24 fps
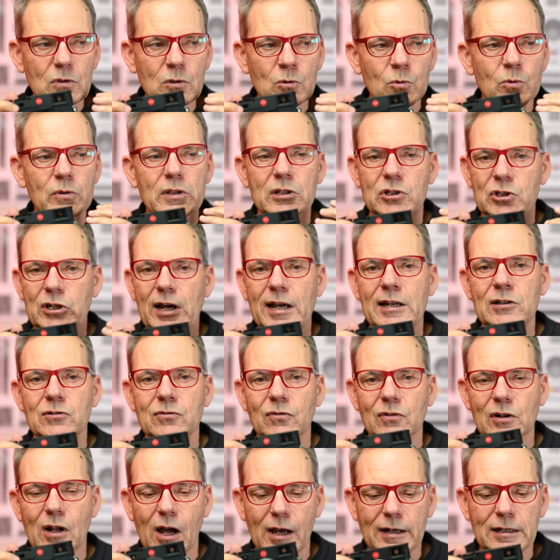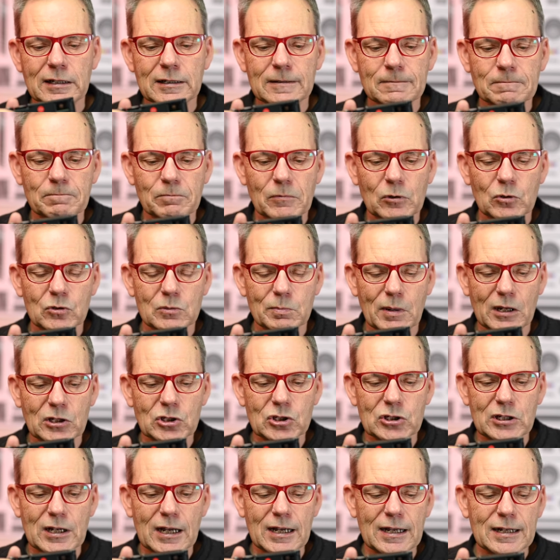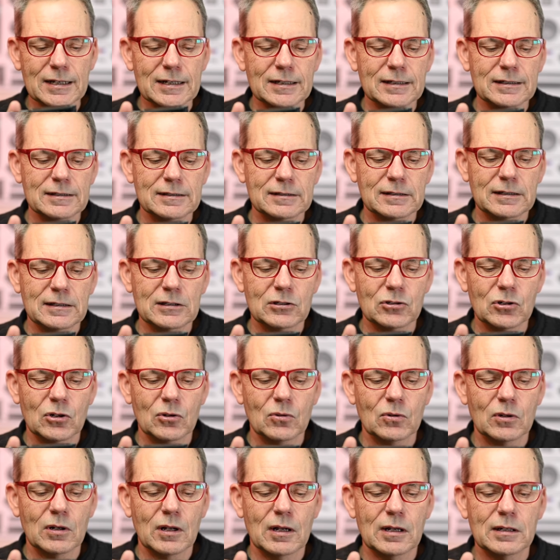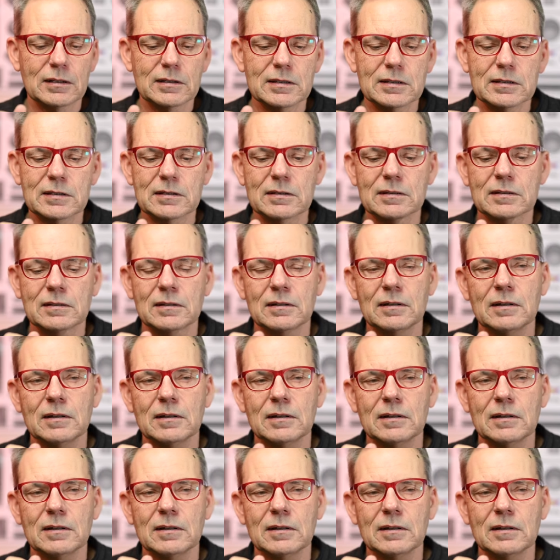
With the change of lighting, it was much darker, internal lights.